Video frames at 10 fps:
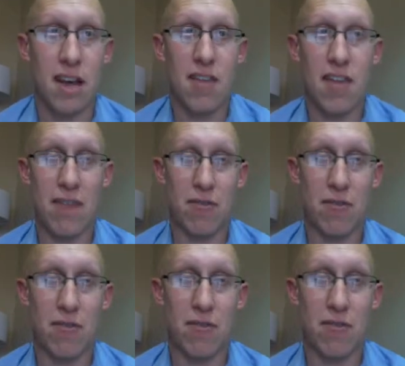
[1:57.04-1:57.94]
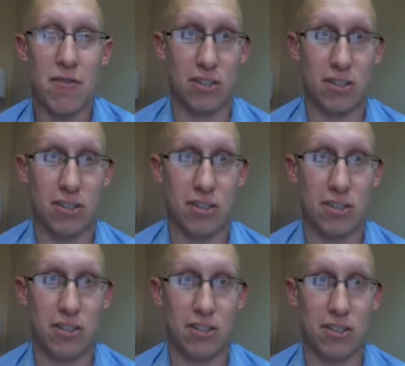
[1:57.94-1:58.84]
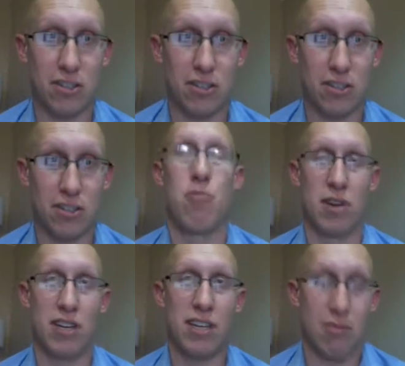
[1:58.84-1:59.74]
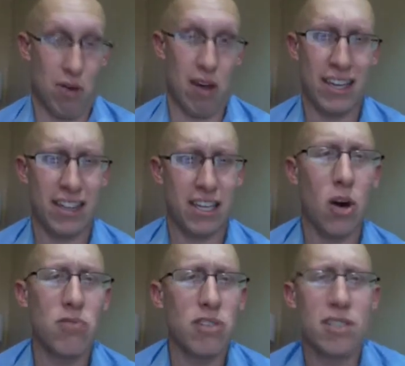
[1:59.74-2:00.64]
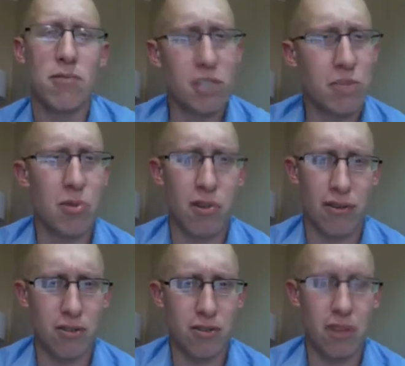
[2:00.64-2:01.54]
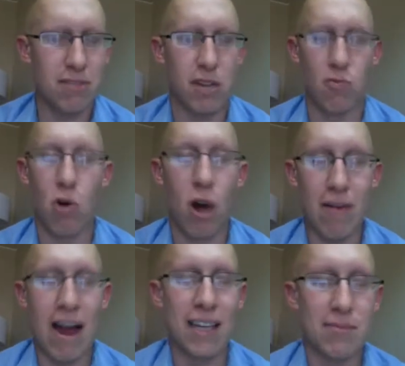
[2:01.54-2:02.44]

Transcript: That information entered your retina. It probably hit the cones because it was in your peripheral. I'm sorry, the rods